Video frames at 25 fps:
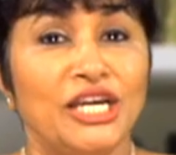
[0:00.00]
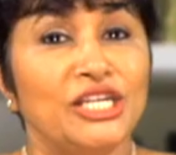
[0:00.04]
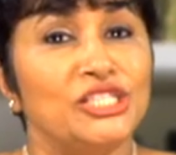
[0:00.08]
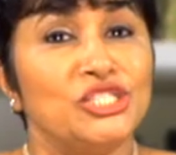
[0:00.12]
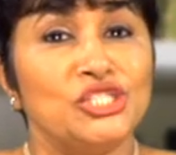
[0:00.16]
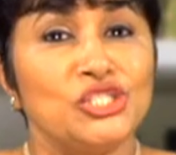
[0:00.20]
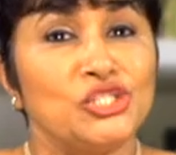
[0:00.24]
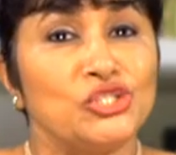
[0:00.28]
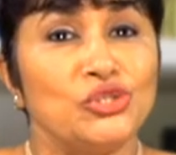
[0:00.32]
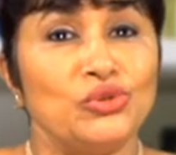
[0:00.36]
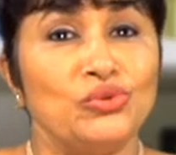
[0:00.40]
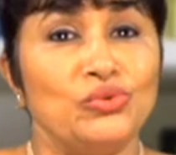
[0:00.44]

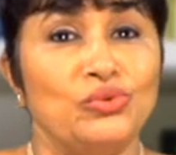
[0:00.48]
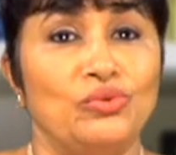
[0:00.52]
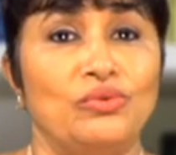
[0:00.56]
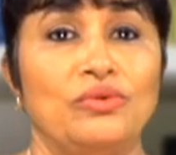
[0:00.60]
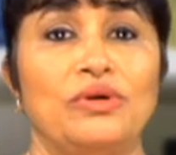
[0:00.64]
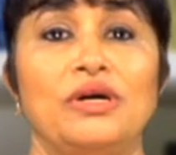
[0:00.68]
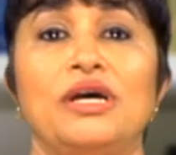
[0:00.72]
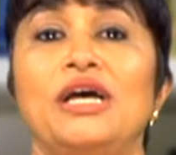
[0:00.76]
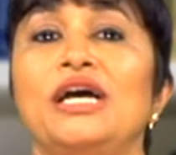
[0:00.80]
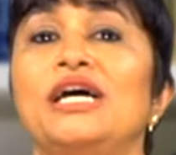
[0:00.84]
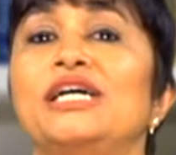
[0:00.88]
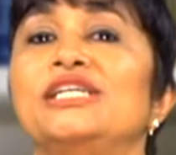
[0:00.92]
It's true.
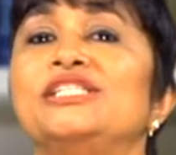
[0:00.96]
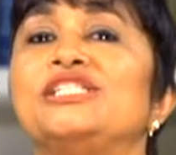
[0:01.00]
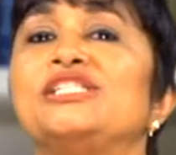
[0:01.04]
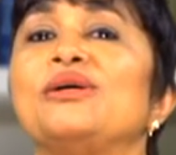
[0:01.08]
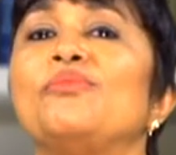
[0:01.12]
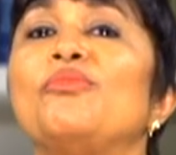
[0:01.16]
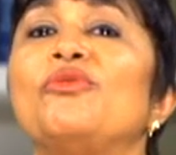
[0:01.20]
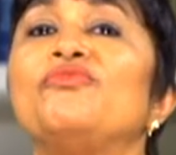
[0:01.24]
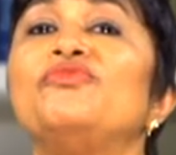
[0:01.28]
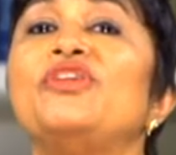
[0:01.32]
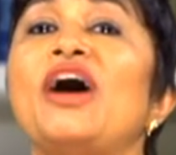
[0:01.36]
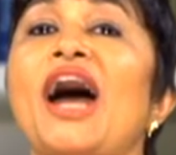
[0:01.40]

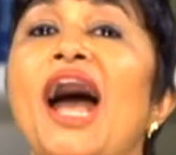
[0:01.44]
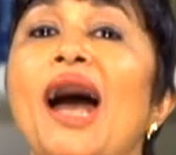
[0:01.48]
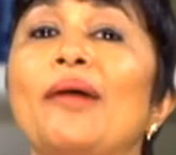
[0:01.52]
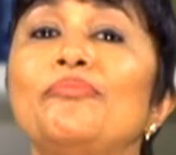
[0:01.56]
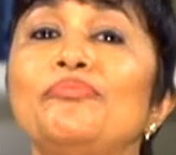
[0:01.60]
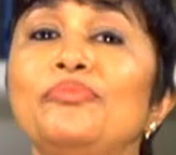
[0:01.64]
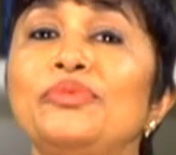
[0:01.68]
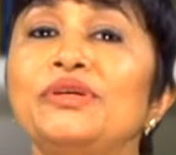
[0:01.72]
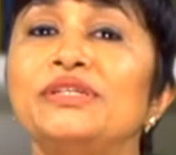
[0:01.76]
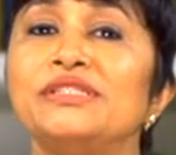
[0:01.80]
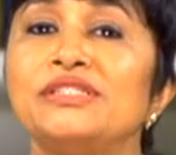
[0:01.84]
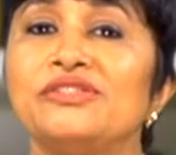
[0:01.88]
Some of the
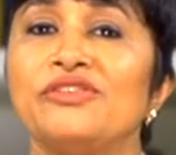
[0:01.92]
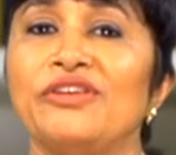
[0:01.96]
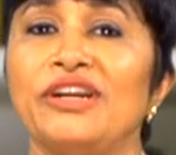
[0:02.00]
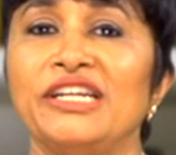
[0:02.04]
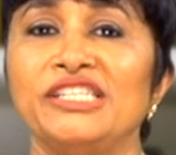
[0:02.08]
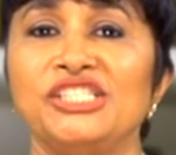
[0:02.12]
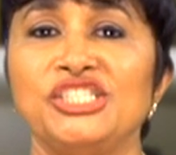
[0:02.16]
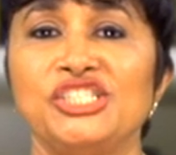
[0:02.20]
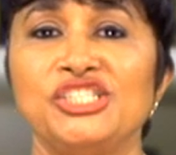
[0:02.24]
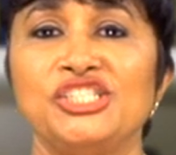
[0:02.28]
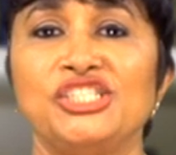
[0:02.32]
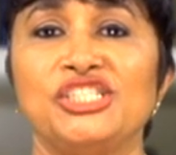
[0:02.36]
happiest
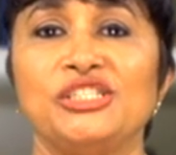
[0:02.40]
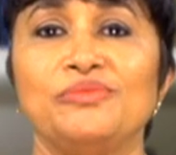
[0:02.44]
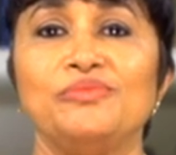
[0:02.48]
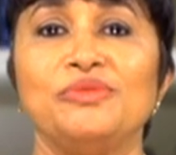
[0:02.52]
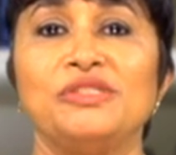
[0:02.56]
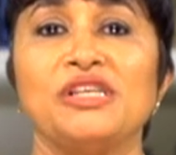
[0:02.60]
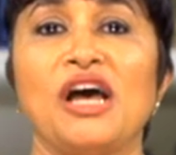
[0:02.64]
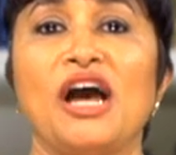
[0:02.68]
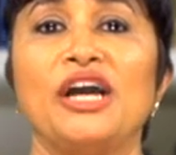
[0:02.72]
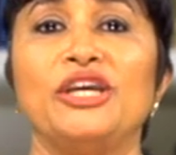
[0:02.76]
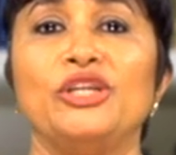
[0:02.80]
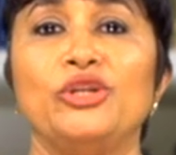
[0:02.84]

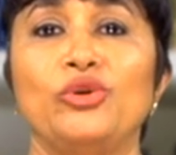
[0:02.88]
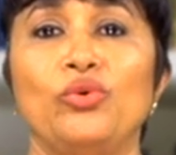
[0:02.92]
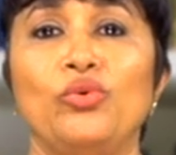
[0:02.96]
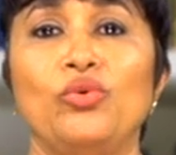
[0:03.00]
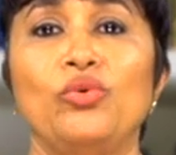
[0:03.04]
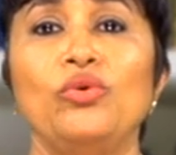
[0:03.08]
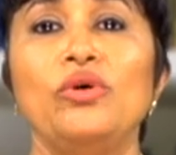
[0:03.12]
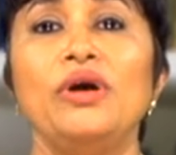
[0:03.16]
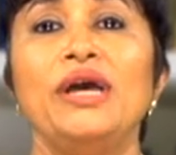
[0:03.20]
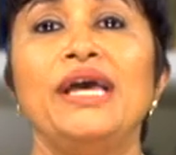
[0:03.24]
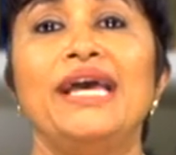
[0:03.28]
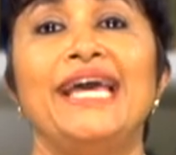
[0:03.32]
relationships I
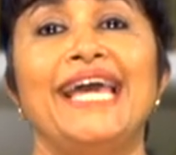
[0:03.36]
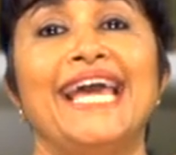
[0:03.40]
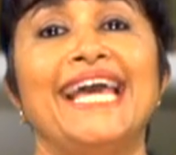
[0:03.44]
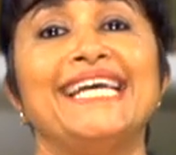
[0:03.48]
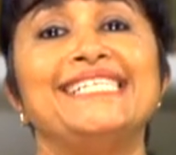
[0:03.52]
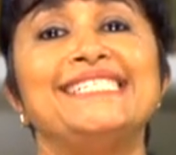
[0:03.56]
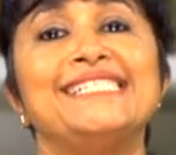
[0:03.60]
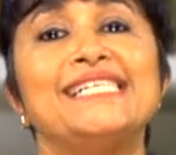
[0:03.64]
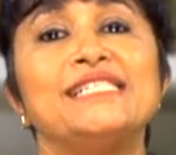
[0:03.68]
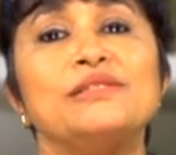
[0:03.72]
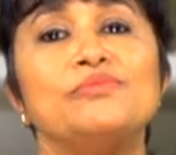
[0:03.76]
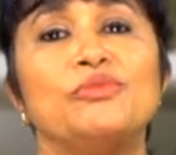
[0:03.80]
know
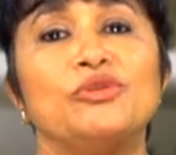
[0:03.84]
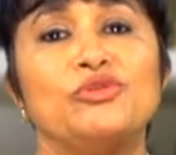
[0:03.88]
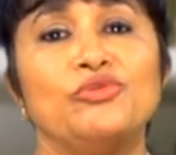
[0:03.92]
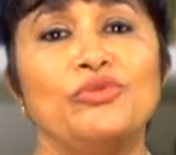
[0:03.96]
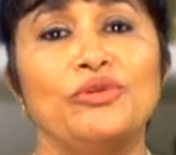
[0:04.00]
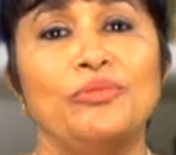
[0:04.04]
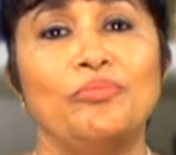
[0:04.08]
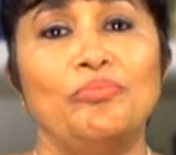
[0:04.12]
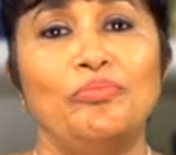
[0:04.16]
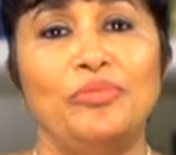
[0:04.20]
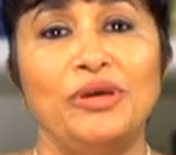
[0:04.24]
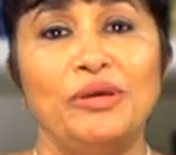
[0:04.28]
exist
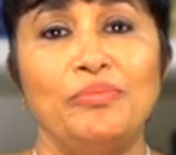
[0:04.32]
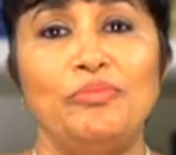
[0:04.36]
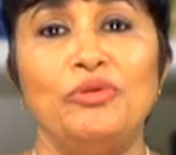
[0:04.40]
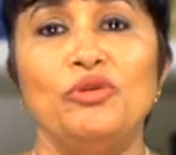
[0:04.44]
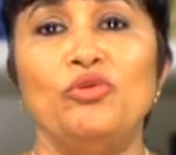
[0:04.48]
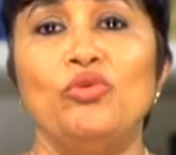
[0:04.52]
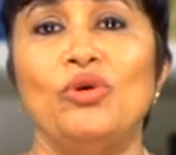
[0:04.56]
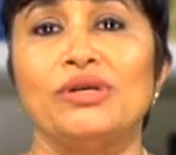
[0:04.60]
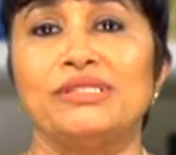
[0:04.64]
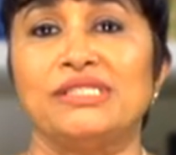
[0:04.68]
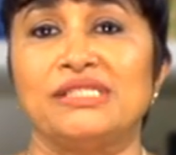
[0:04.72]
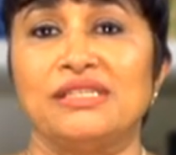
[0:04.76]
between people
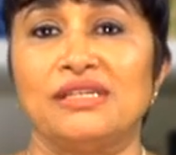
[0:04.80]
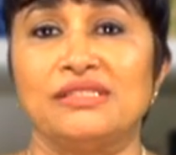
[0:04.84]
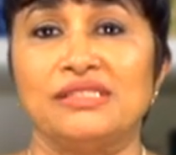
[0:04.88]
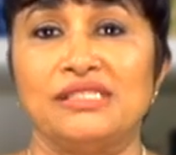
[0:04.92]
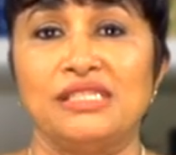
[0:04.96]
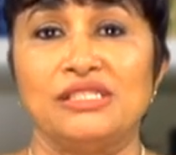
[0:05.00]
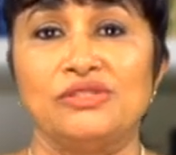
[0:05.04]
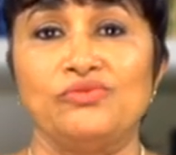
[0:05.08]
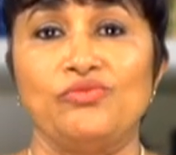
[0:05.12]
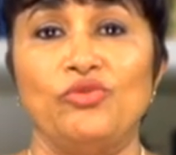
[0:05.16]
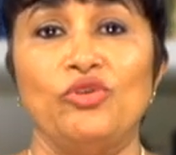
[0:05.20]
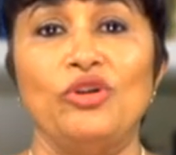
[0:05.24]
who are
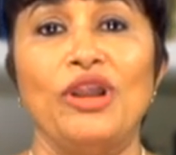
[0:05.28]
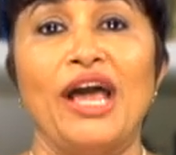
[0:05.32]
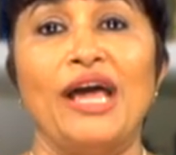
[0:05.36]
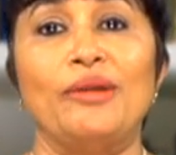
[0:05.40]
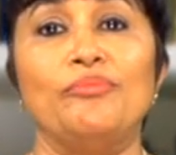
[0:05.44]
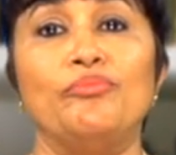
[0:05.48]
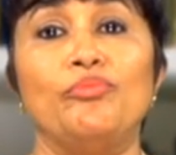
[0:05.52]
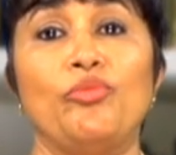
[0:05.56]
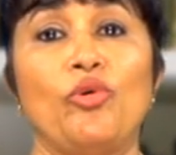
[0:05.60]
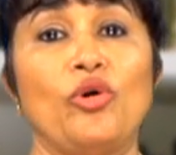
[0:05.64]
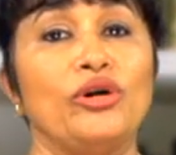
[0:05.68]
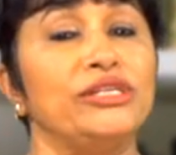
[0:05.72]
successful
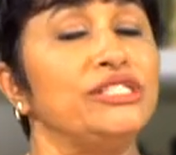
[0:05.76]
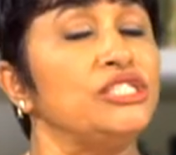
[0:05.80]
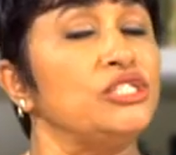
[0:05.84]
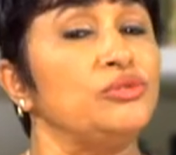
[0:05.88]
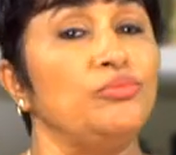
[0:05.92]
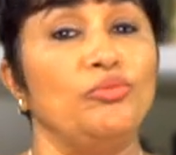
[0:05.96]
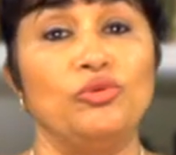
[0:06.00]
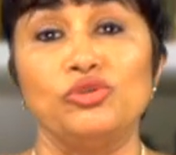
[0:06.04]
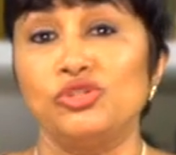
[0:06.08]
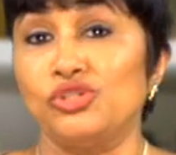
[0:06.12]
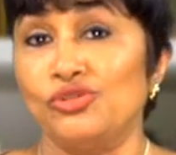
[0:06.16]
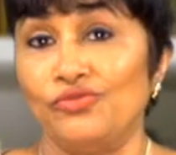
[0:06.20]
and
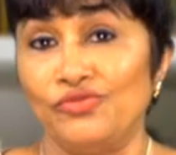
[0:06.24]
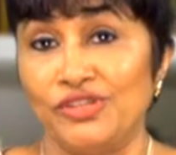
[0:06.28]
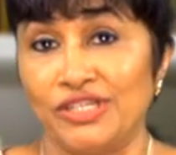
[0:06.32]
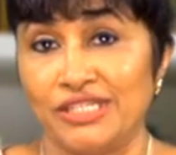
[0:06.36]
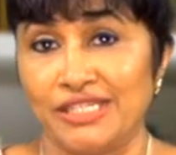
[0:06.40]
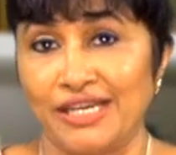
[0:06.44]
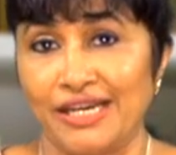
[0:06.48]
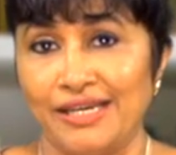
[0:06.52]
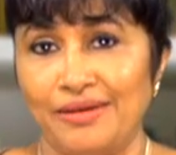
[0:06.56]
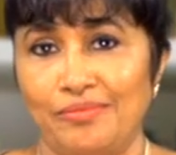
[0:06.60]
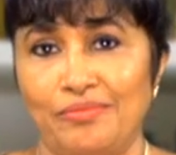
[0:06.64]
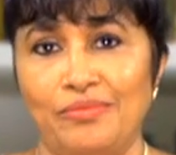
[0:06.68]
poised most of the
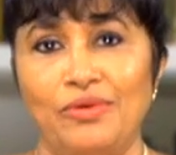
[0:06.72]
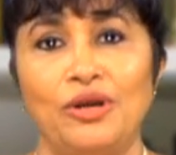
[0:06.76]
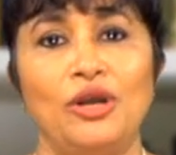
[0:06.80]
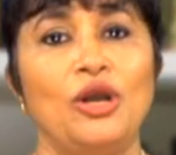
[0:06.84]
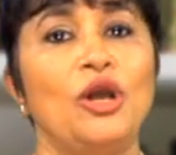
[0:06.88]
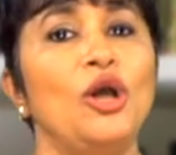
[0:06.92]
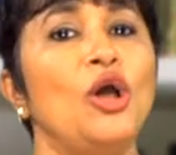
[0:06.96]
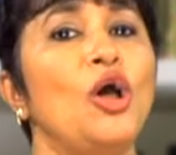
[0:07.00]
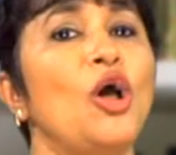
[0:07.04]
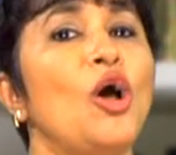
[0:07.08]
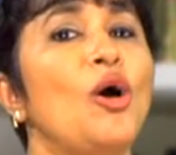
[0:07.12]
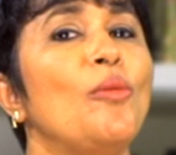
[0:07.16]
time,
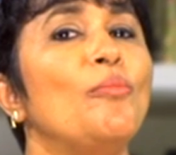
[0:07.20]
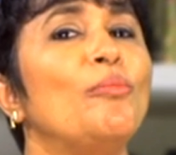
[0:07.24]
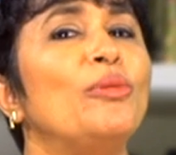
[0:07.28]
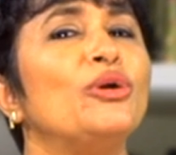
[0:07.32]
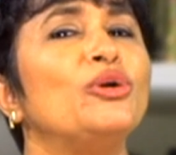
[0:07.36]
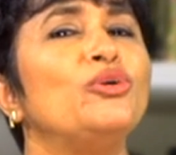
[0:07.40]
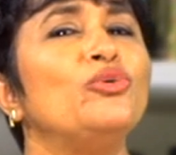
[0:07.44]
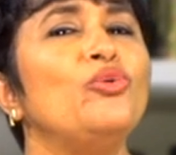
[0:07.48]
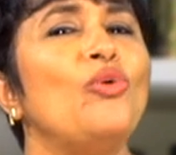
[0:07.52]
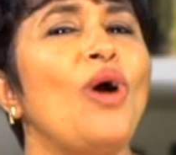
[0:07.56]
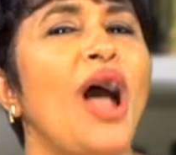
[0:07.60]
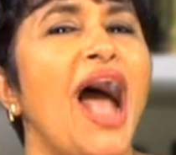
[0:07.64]

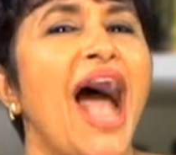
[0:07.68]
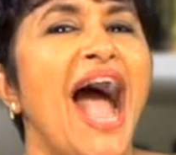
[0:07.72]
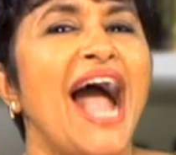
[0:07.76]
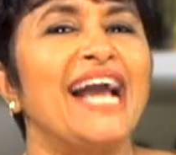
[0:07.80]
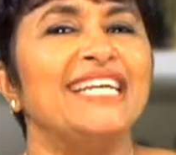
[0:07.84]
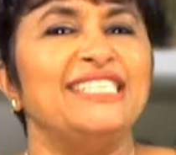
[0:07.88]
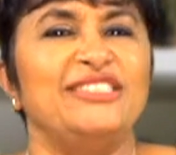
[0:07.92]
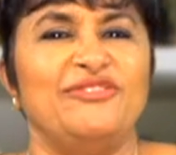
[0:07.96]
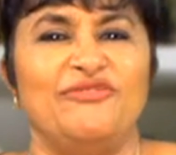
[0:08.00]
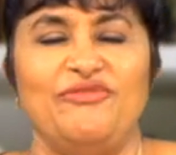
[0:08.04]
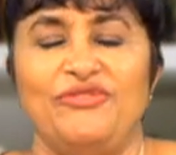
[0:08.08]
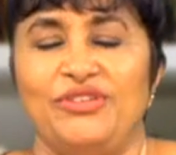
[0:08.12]
but who
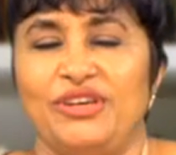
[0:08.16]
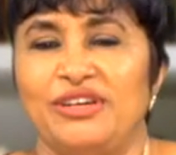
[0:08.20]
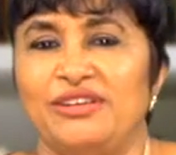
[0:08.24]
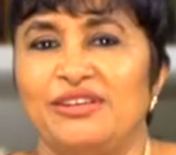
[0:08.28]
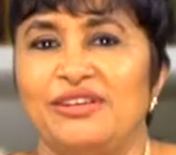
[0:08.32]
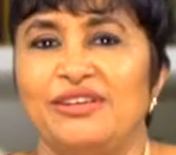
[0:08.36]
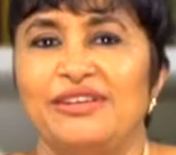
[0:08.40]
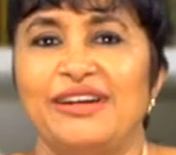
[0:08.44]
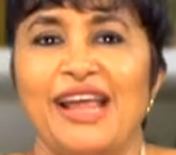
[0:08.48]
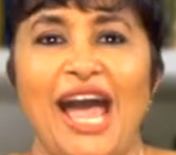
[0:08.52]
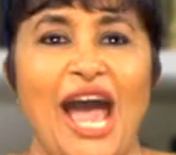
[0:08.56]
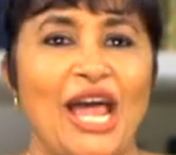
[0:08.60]
act
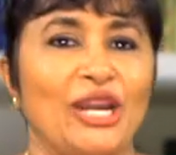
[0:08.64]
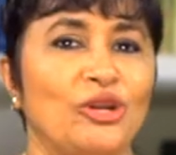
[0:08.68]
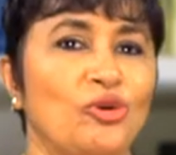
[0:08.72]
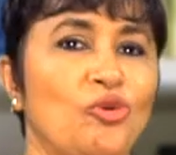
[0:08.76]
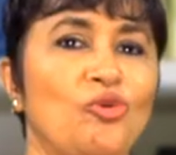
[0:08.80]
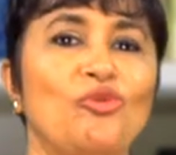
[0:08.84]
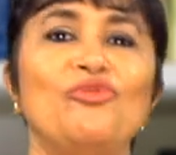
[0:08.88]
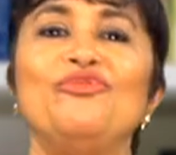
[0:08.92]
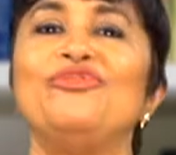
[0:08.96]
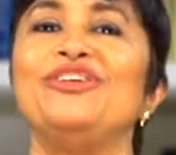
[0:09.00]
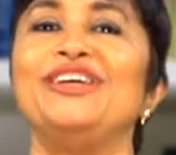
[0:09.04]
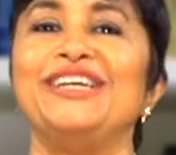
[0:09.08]
weird and
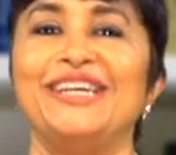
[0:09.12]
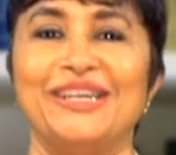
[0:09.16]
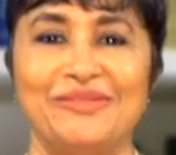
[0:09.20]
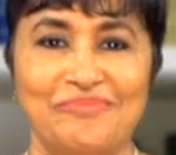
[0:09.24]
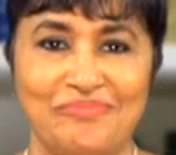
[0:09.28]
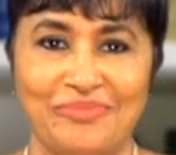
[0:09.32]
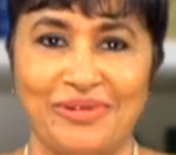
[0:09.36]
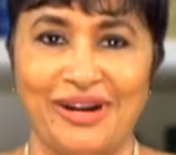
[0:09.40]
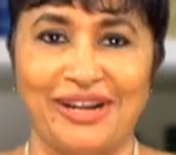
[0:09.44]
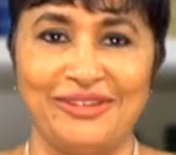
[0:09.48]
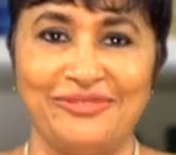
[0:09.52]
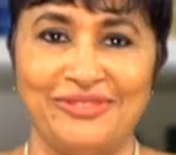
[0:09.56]
goofy
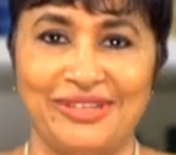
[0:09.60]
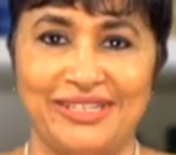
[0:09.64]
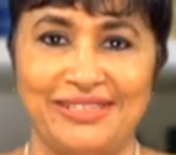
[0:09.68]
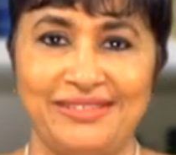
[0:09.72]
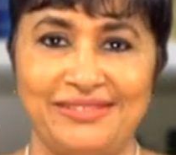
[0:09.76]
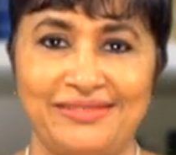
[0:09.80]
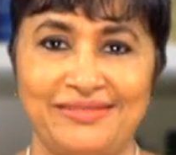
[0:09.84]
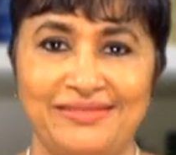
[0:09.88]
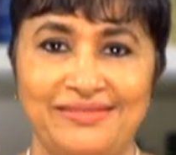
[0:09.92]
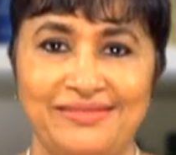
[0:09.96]
in private.